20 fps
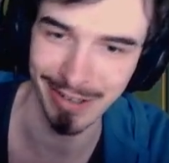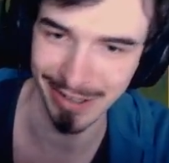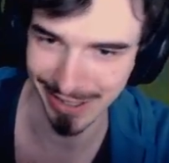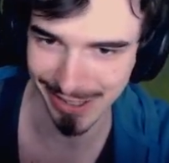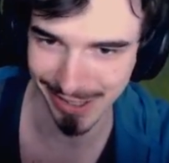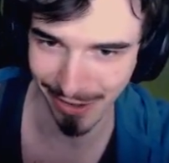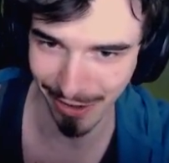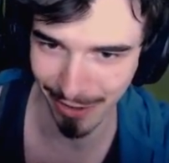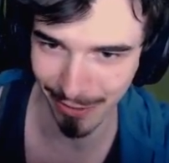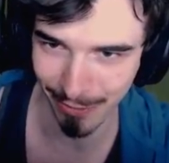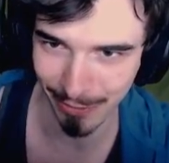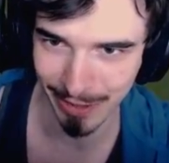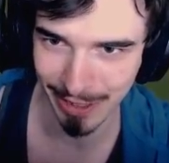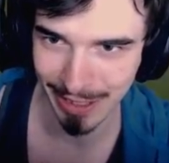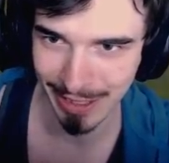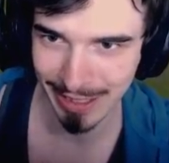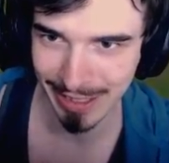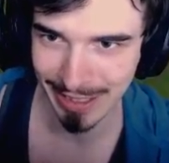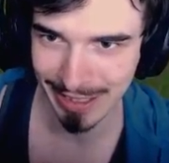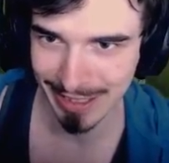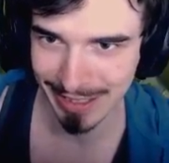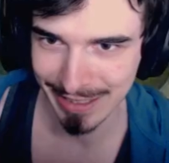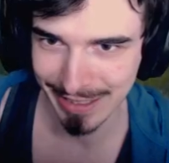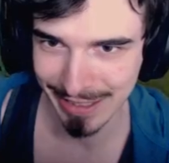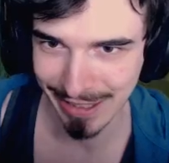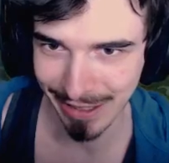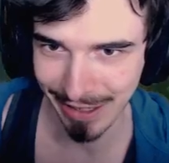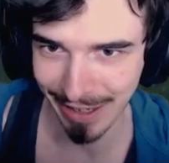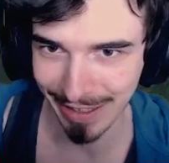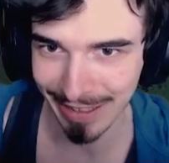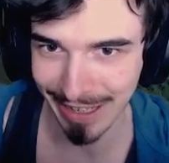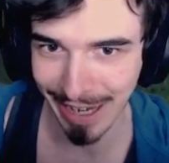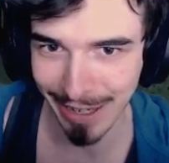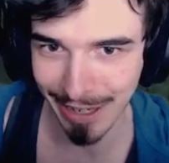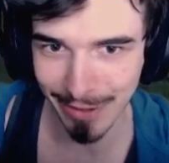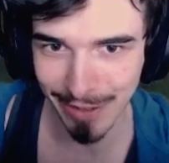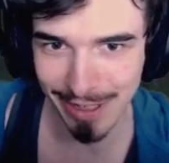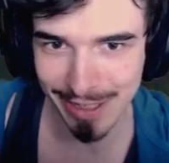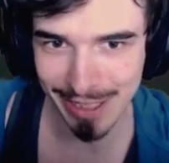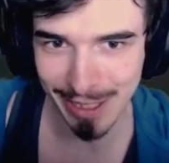Exile.
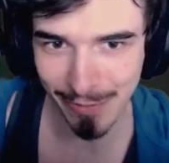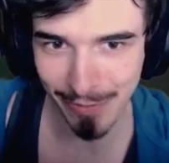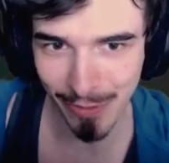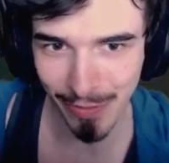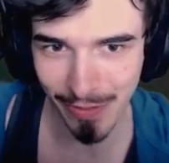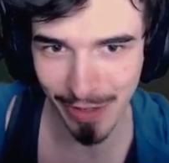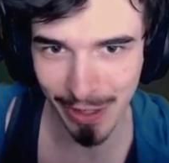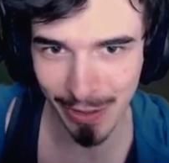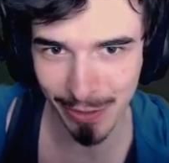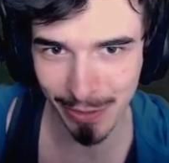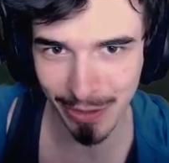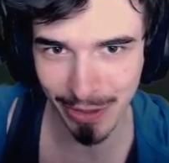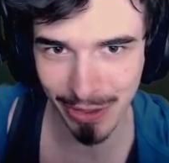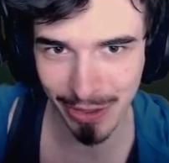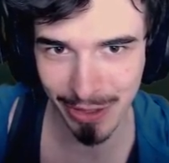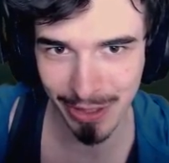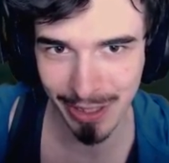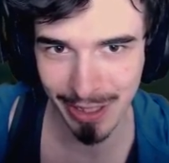Again on a sliver of health.